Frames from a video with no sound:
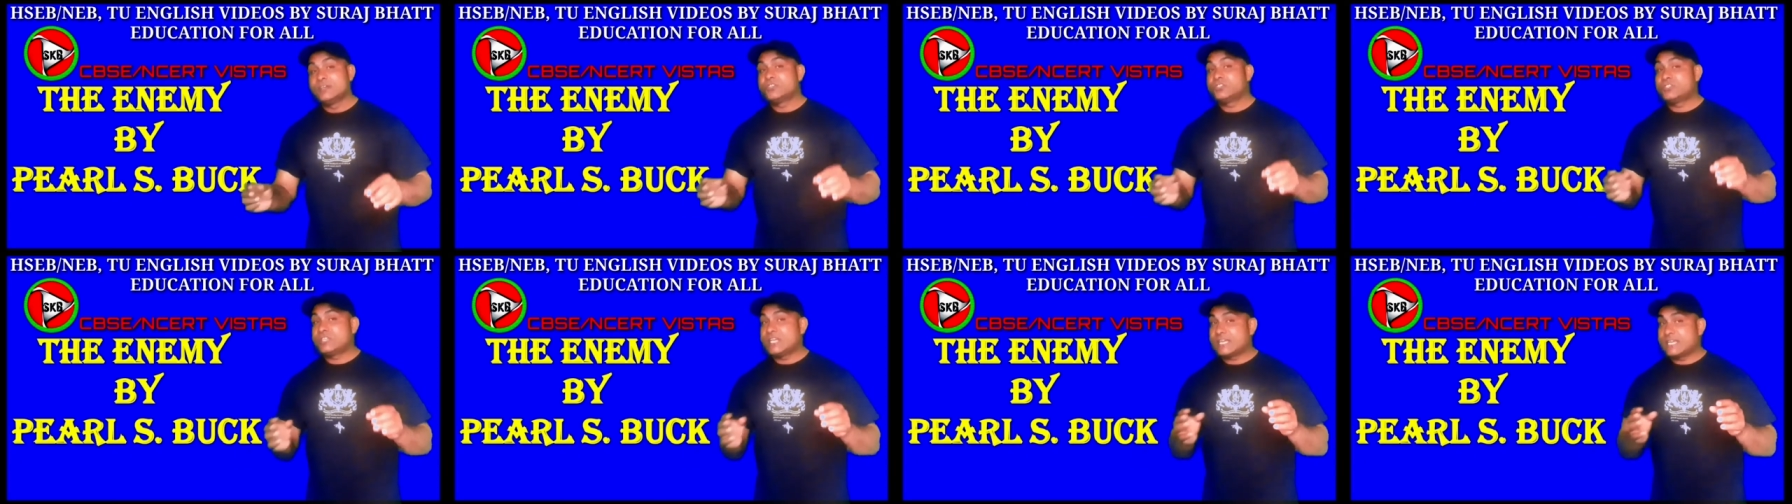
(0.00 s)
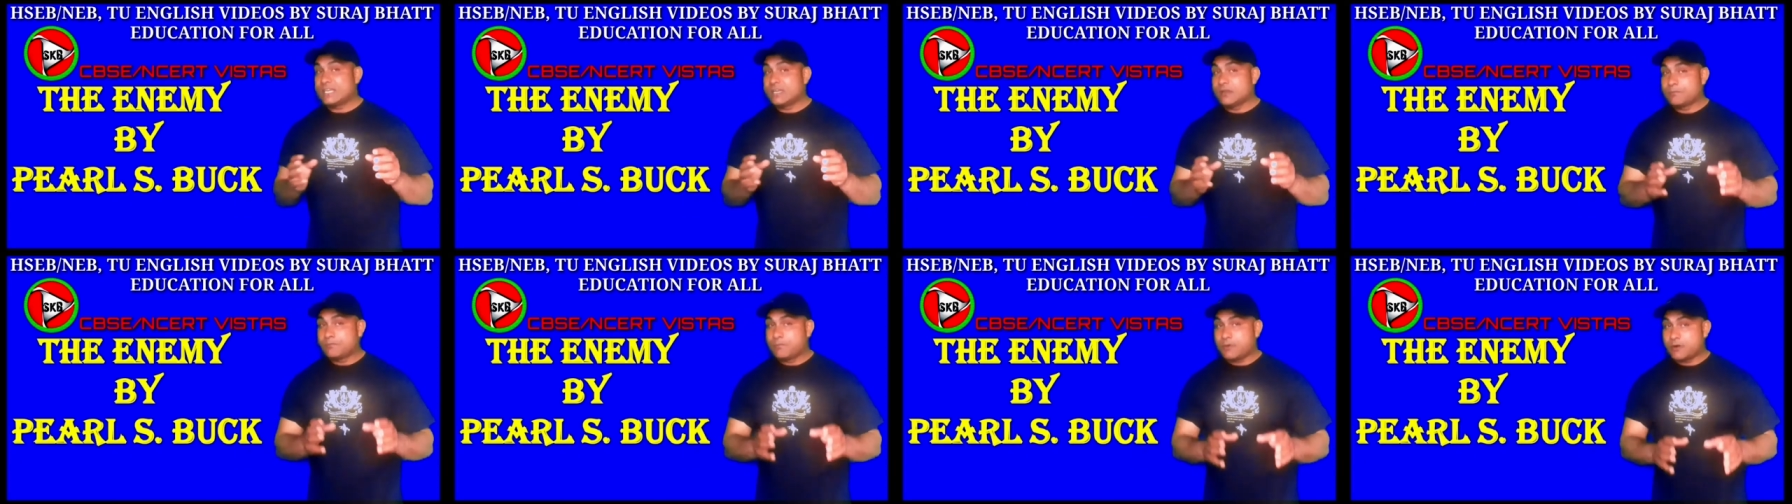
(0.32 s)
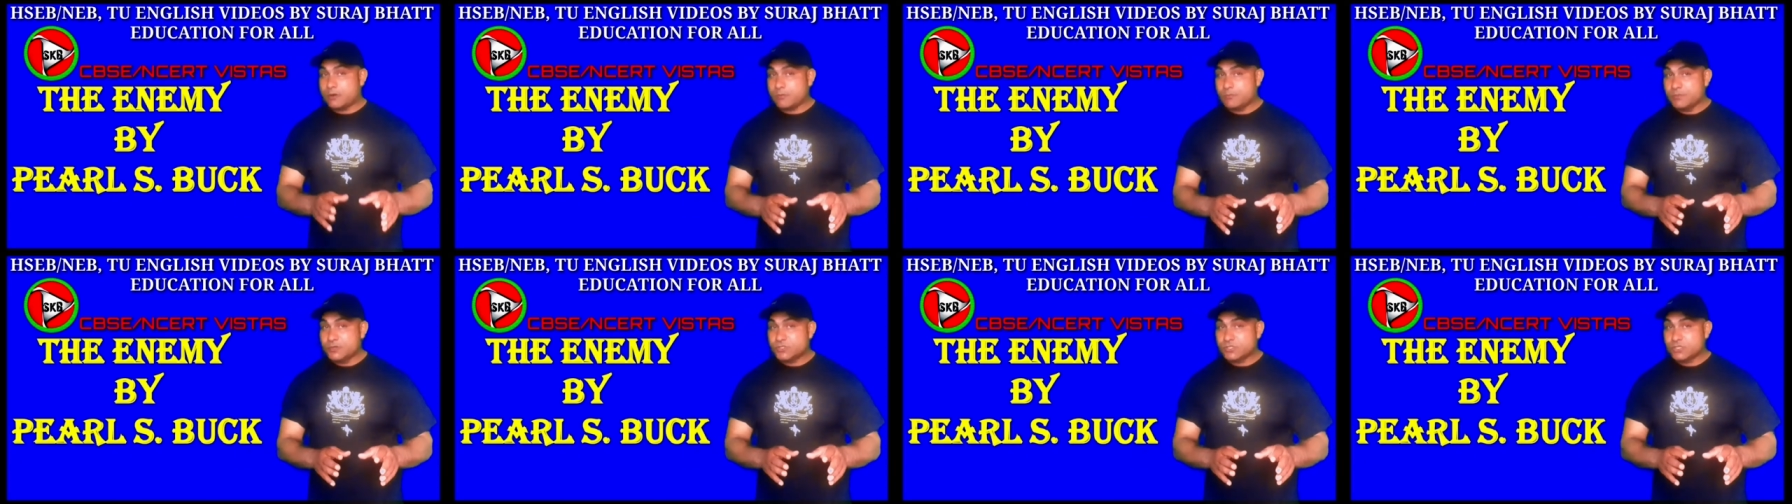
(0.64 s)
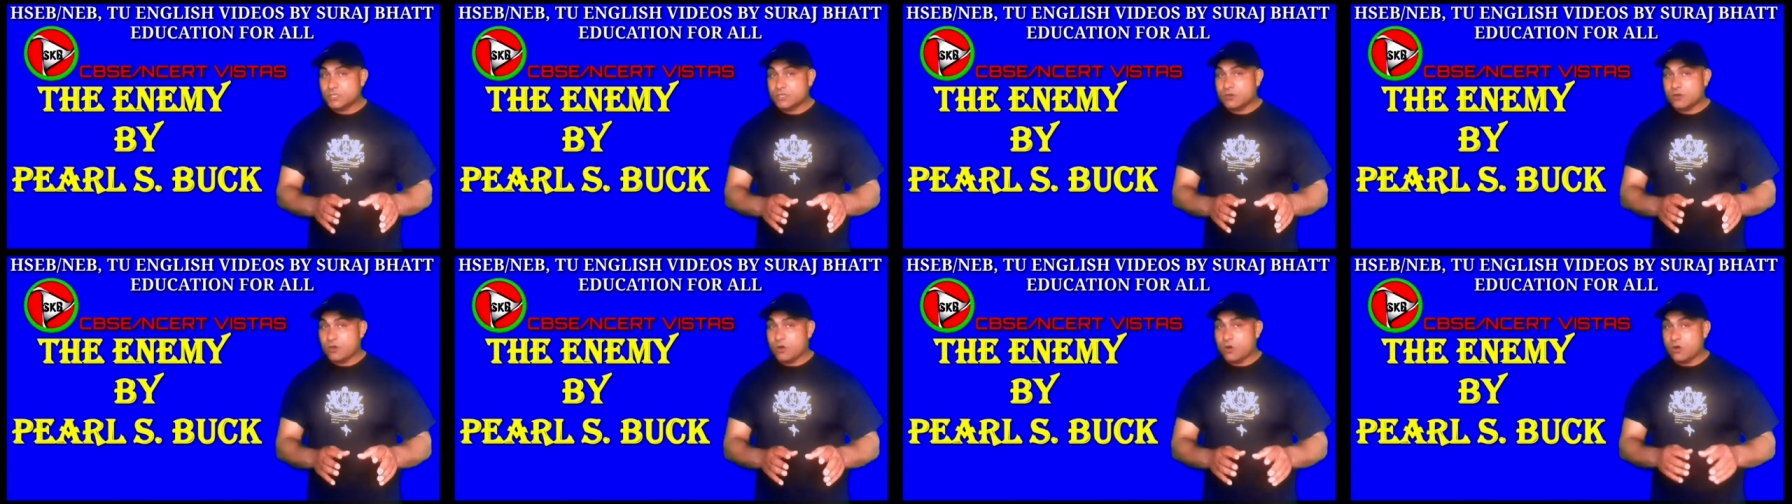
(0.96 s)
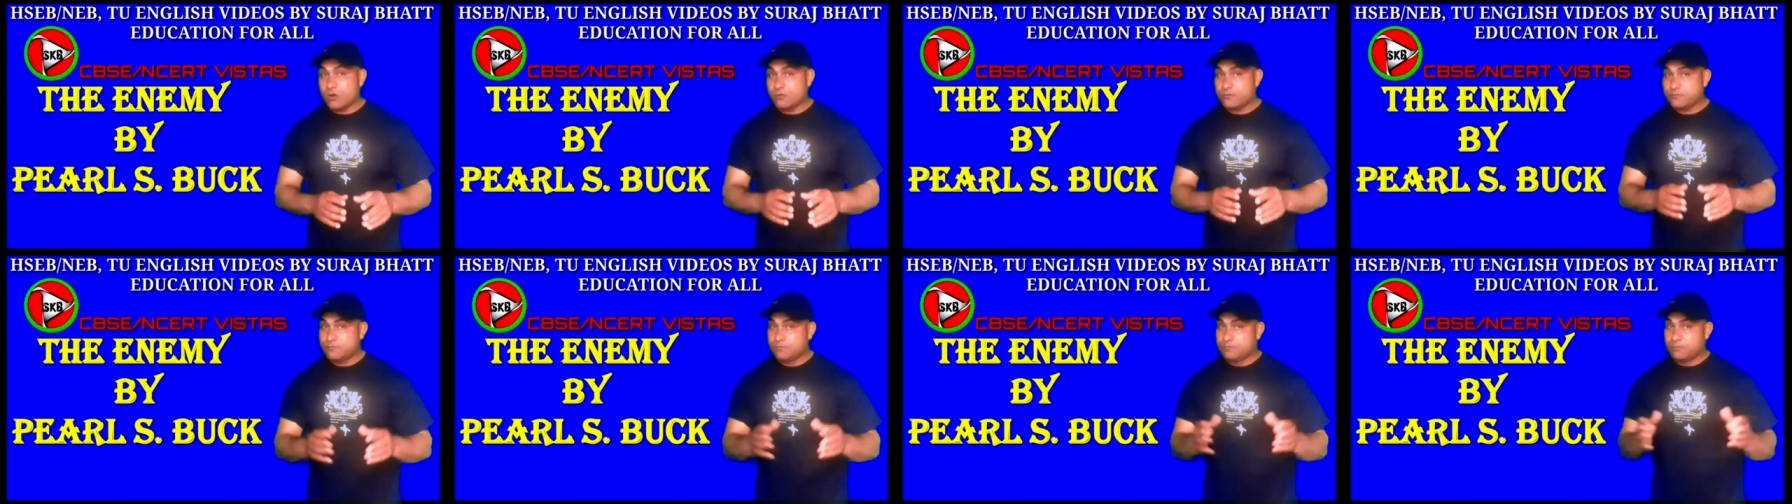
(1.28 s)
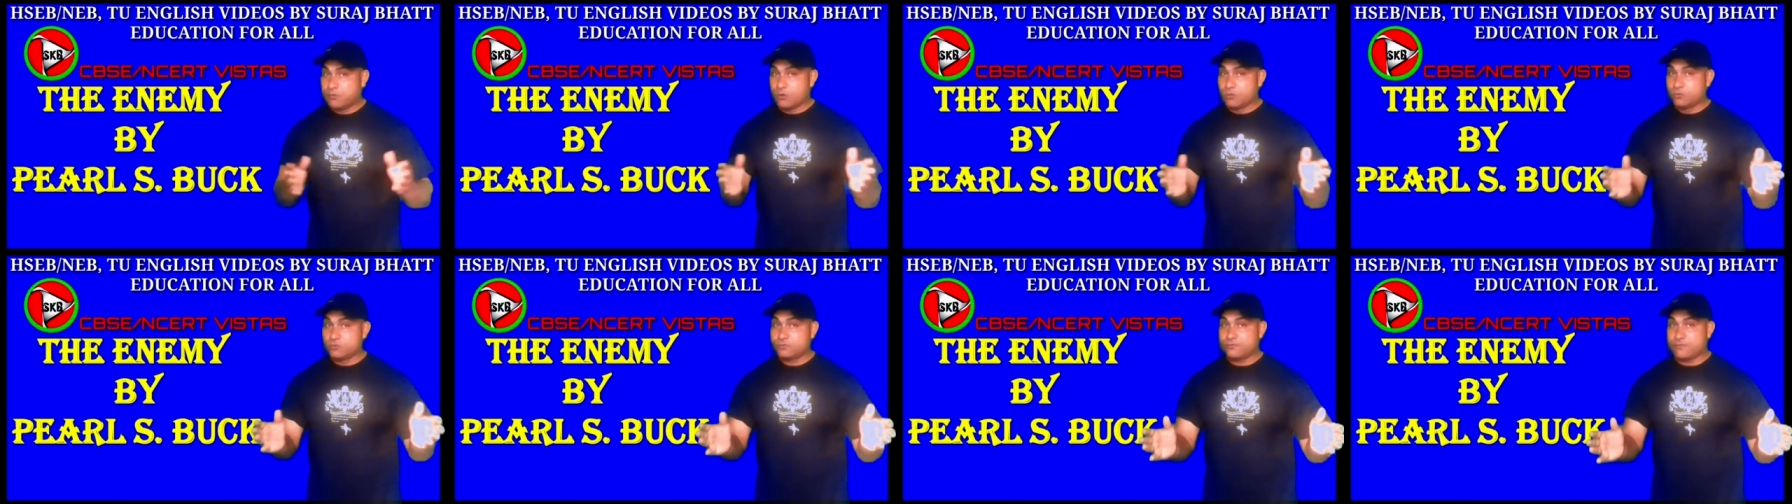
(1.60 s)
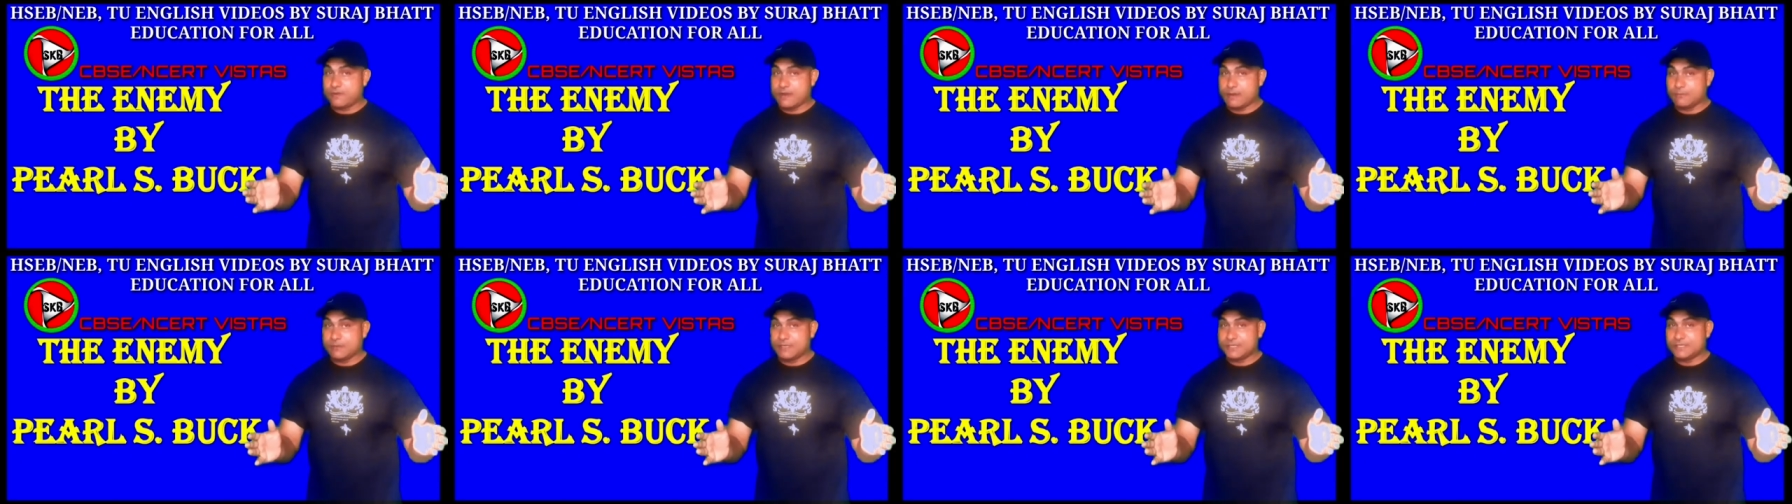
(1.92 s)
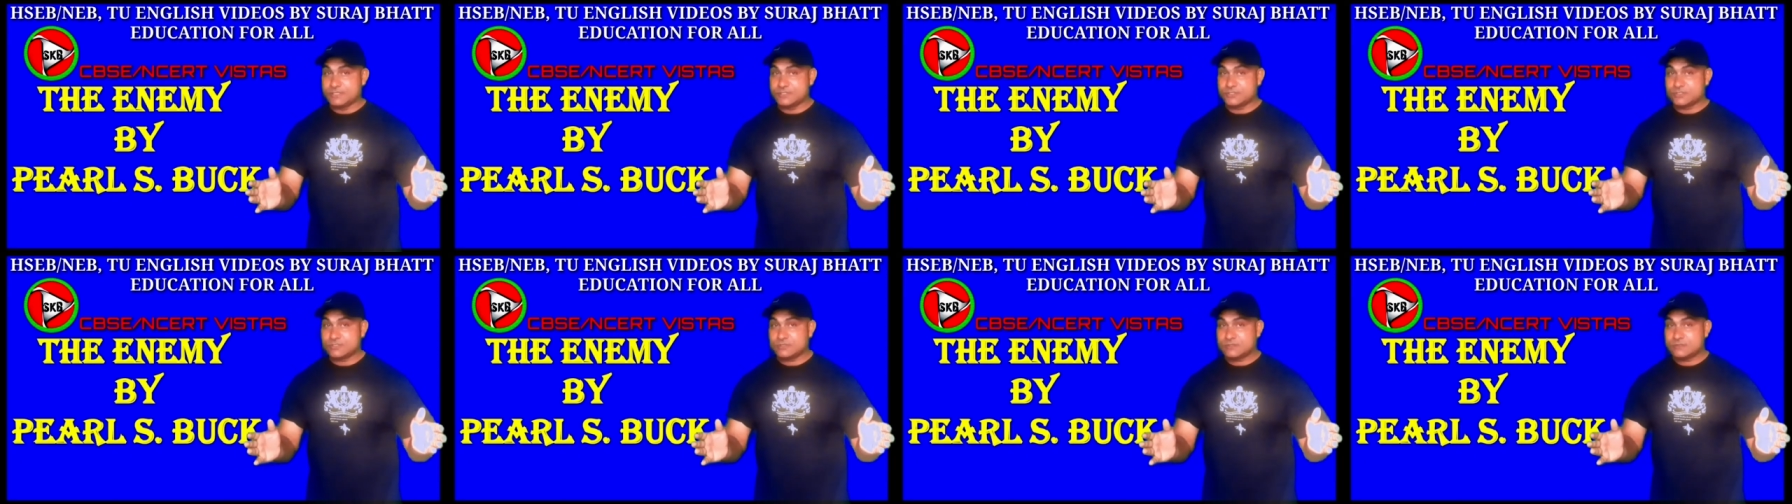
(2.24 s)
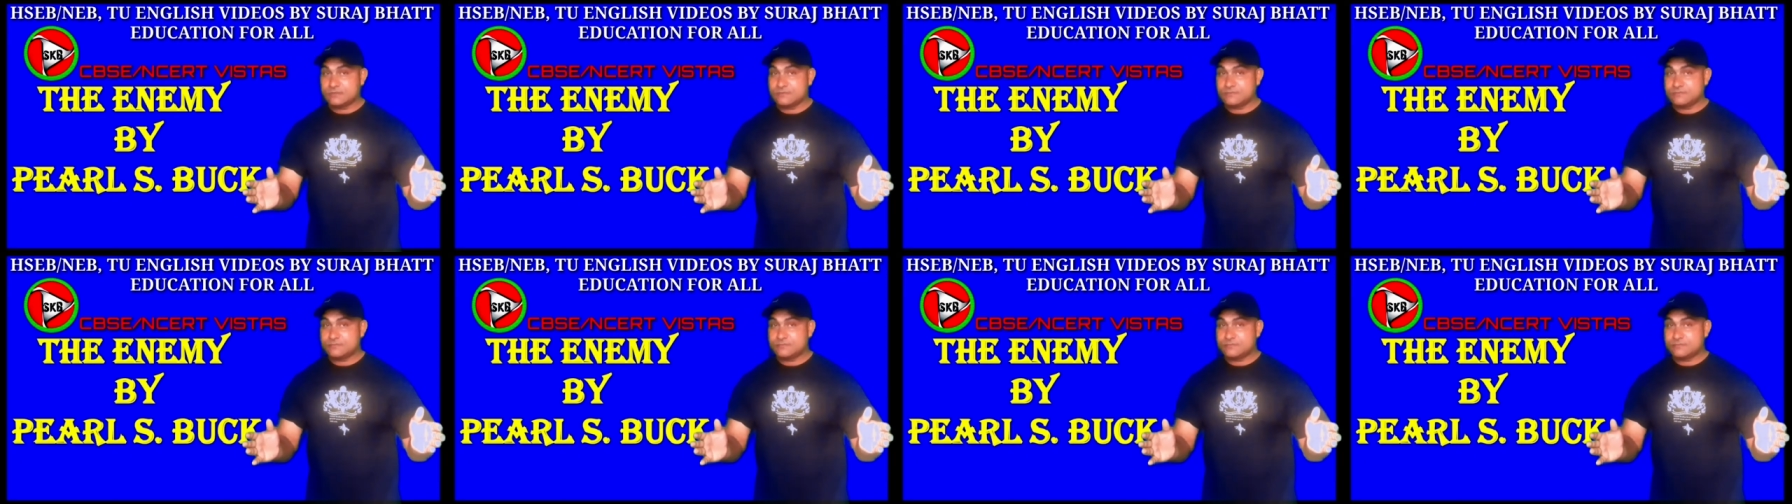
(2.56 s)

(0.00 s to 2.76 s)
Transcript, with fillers: taking permission of both families.